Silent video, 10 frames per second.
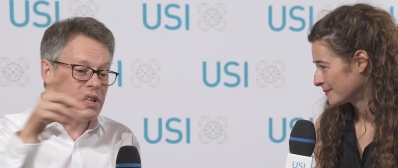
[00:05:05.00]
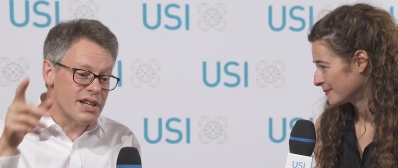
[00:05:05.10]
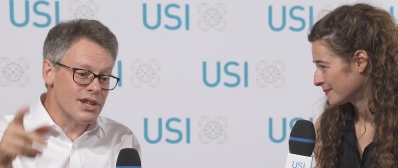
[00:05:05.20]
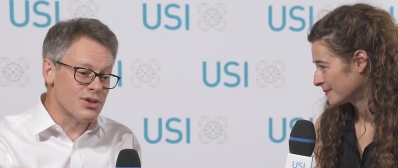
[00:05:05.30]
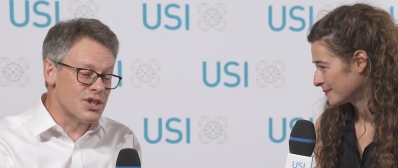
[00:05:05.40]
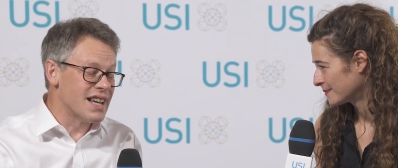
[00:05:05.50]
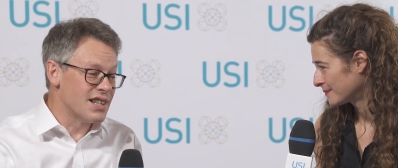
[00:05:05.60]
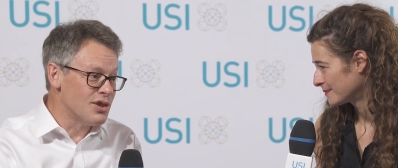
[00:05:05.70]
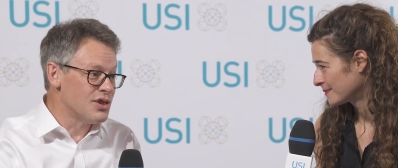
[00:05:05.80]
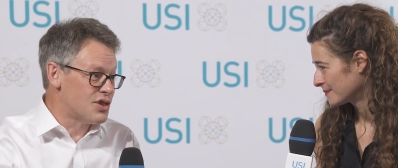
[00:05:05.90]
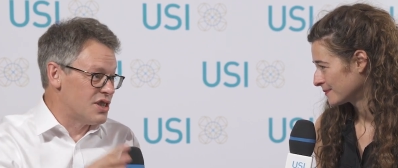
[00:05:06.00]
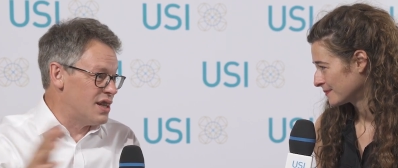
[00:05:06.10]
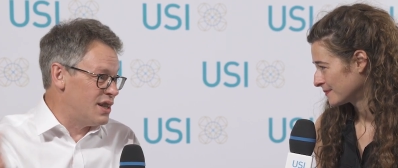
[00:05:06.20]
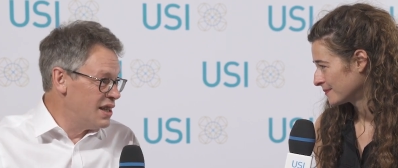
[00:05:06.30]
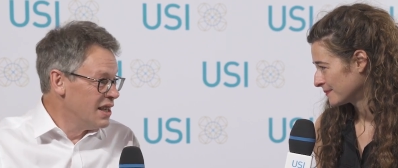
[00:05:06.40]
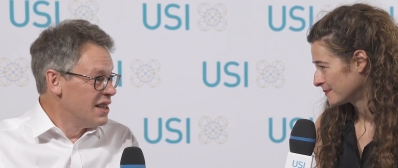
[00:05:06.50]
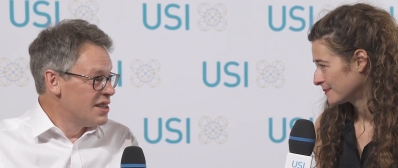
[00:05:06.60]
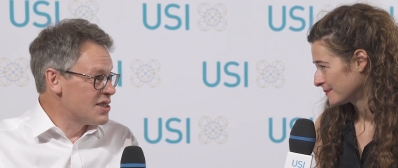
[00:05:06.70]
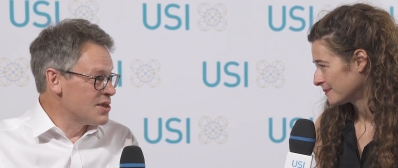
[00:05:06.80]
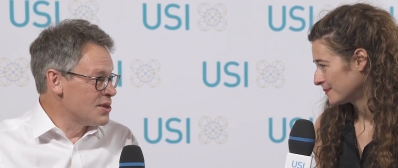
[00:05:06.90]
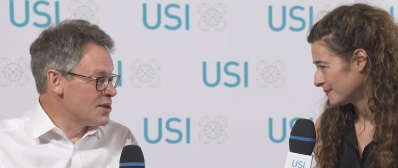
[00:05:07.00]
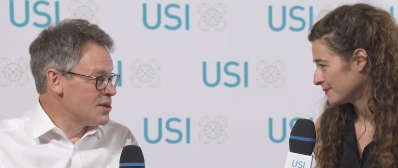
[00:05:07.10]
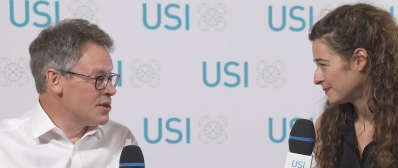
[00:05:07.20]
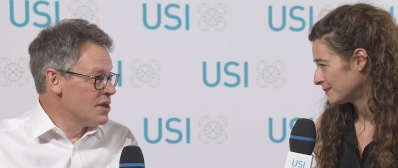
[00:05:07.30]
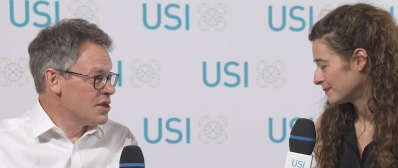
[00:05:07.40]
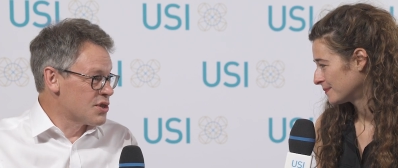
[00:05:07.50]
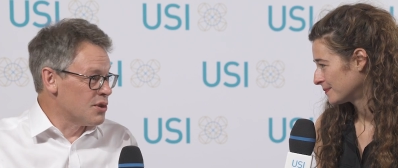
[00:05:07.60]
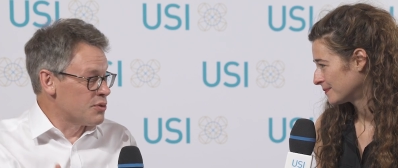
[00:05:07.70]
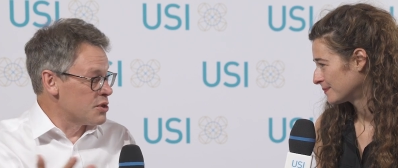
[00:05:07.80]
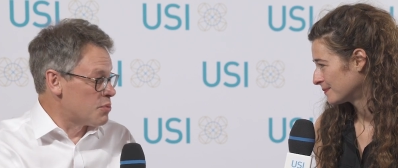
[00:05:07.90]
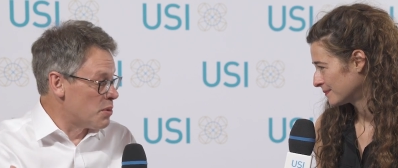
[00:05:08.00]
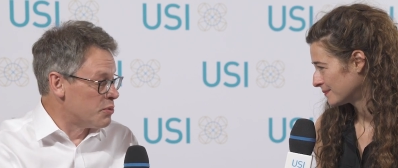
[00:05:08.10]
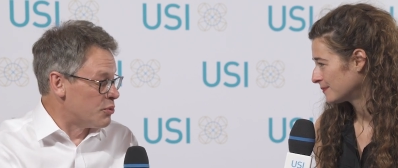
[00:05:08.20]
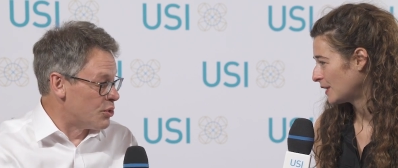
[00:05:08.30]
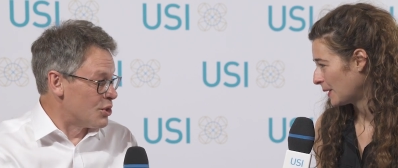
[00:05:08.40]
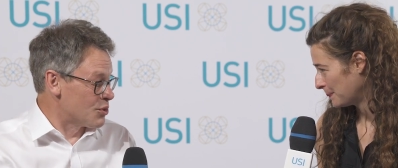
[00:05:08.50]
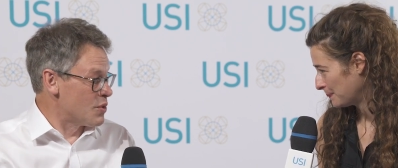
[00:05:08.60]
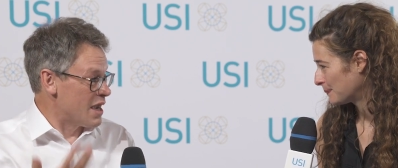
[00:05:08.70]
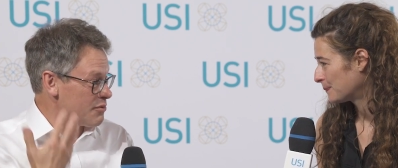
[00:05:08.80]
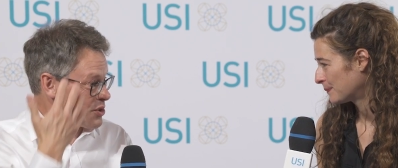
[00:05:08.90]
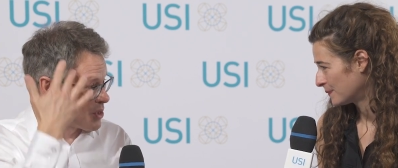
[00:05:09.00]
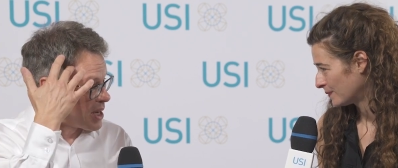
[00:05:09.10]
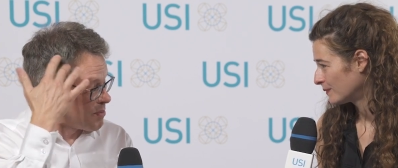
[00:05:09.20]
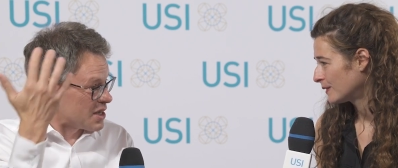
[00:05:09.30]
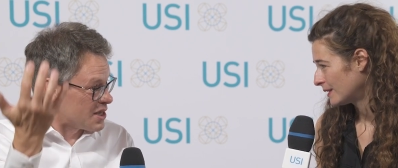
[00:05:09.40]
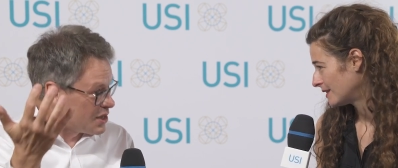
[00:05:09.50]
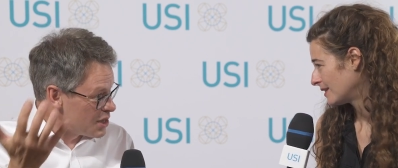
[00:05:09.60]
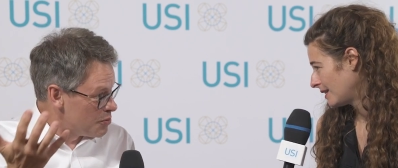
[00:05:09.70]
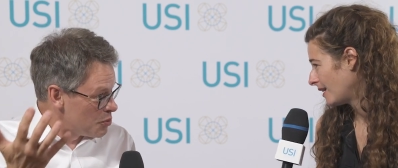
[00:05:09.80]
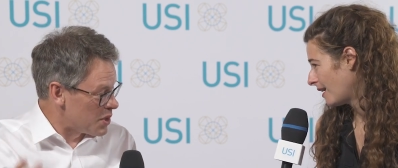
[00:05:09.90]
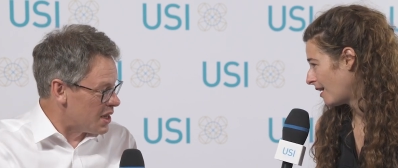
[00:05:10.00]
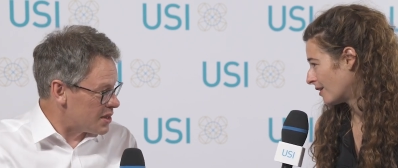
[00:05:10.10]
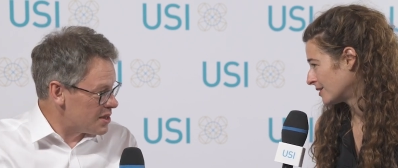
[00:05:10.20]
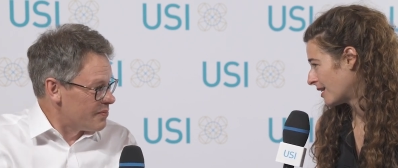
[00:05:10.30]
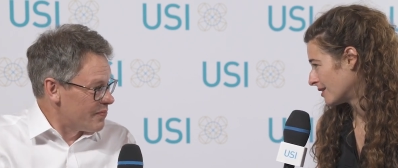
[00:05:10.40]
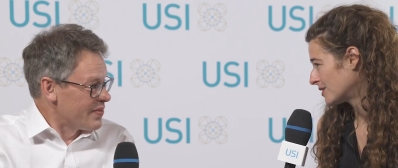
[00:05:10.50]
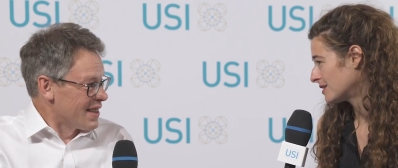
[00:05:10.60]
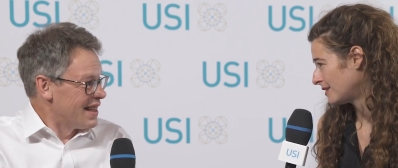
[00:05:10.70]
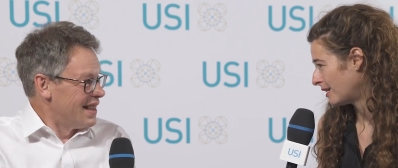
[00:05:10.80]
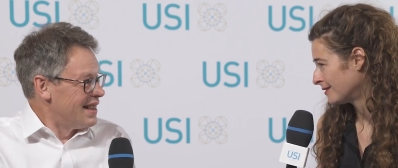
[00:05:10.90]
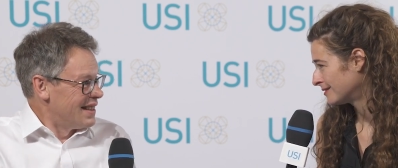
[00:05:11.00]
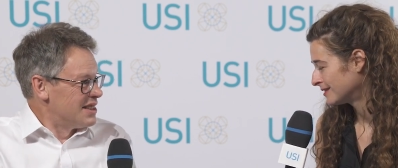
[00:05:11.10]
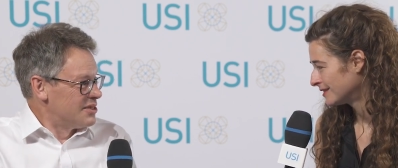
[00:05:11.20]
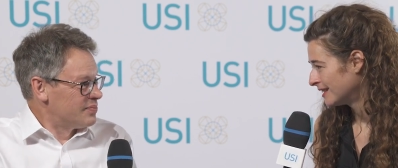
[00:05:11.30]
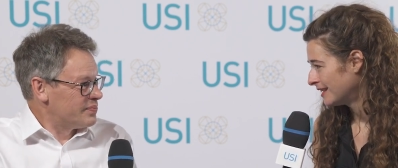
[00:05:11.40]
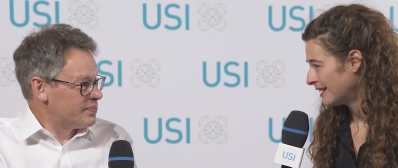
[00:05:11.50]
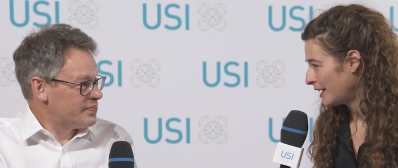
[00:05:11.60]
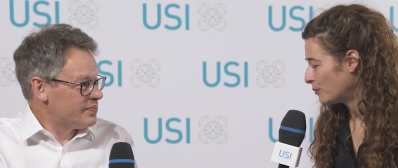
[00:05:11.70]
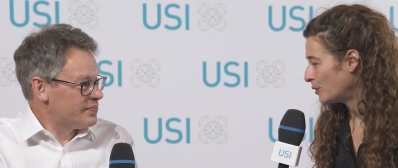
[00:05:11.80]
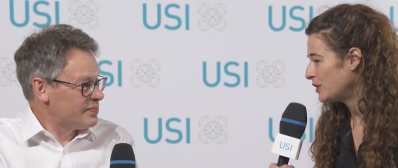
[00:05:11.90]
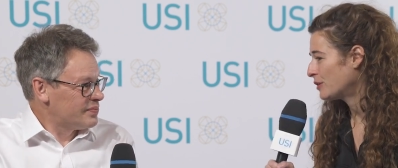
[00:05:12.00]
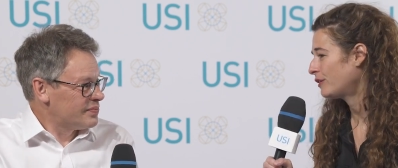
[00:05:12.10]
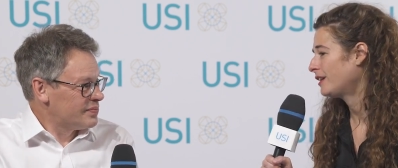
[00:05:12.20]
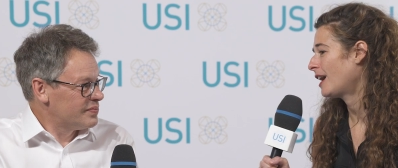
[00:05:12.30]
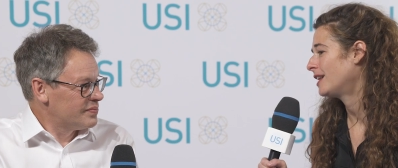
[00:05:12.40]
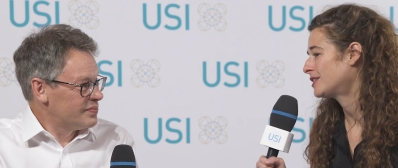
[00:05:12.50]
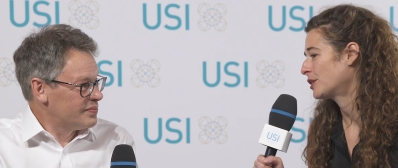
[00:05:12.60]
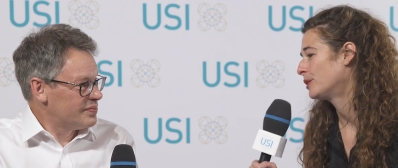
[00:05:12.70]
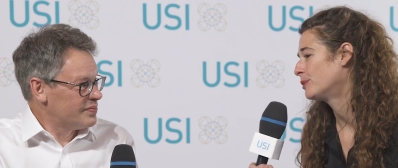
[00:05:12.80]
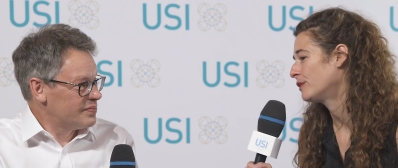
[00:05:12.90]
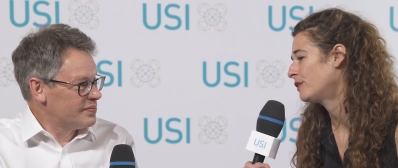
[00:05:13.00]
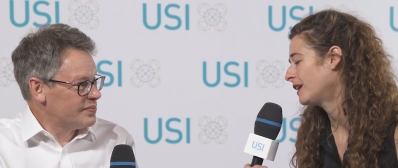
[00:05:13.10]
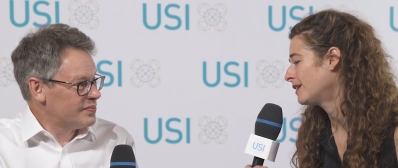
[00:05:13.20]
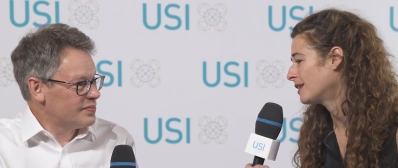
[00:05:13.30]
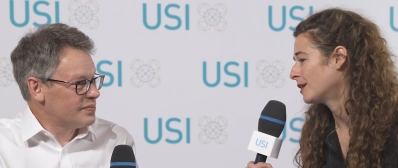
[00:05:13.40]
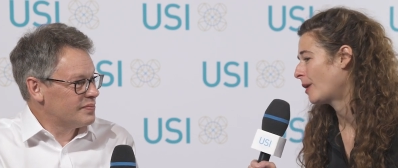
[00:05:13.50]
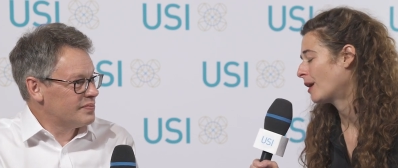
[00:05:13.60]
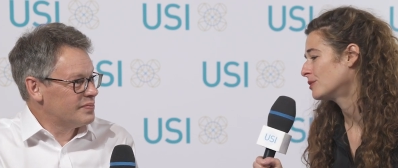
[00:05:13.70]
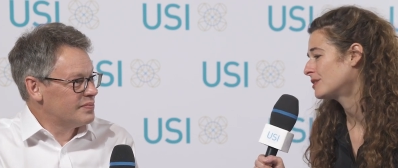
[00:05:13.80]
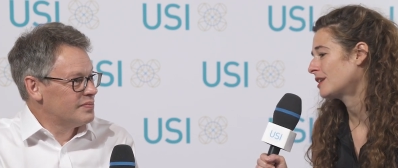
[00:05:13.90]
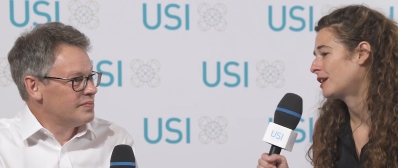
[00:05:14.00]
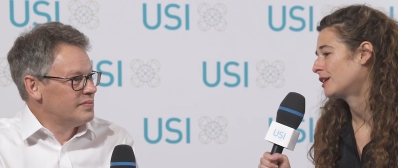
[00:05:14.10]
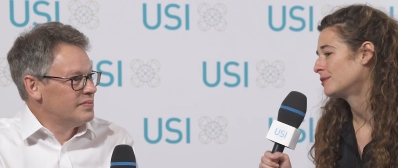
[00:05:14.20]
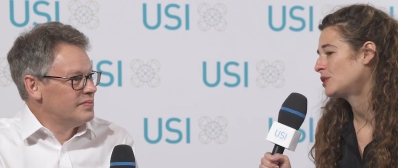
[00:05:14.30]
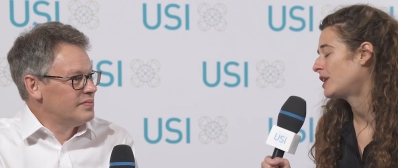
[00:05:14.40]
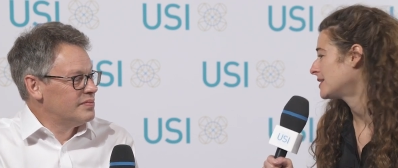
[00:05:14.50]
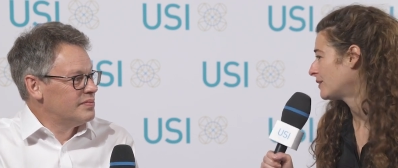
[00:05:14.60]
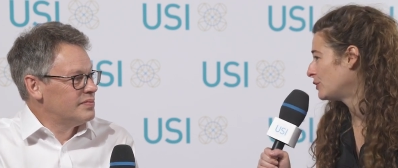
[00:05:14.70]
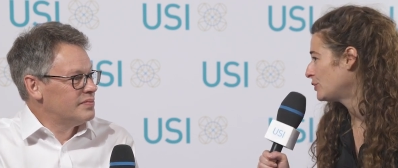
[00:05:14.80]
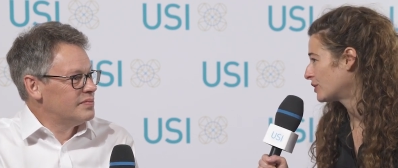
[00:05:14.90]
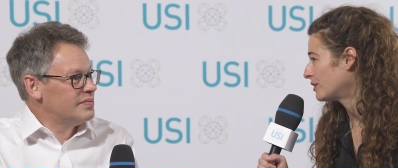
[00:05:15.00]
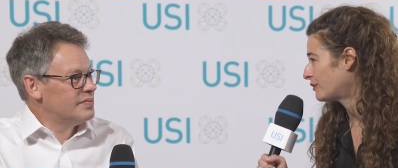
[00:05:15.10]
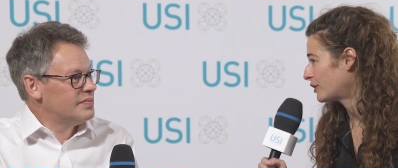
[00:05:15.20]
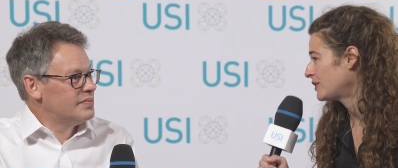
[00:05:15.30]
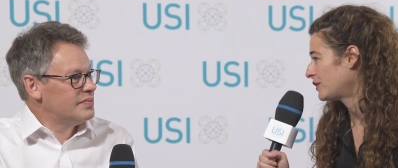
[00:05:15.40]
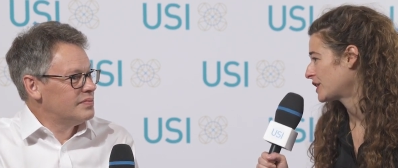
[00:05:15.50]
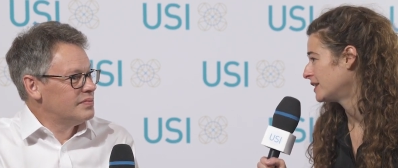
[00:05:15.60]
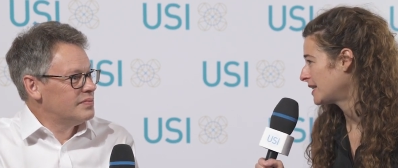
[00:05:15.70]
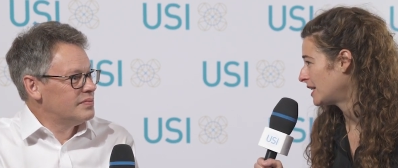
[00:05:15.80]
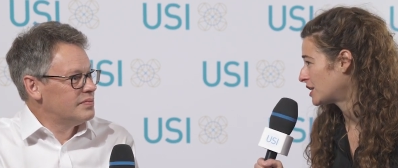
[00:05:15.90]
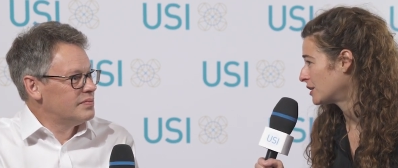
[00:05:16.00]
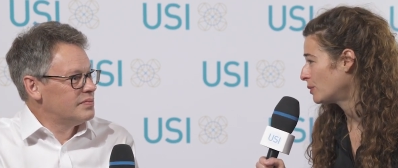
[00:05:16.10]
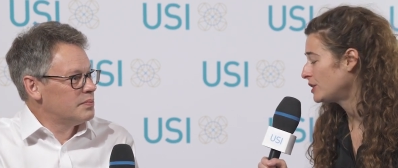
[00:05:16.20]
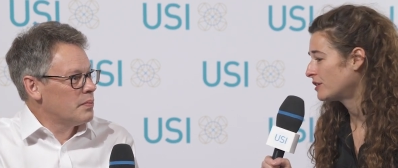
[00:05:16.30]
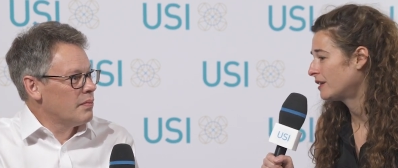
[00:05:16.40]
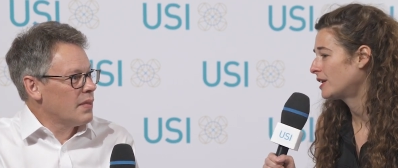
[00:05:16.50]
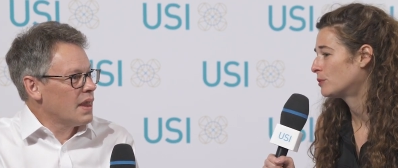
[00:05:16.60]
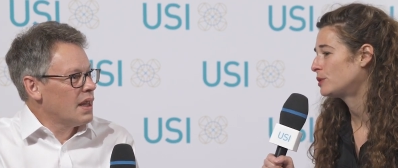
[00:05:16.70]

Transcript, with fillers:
Speaker 1: rely on technology to solve this problem for yeah. us. We have to think about it as human beings. Ourselves,
Speaker 2: yeah. And what do you think Alan Turing would have think about uh, today's evolution of artificial intelligence? What do you think he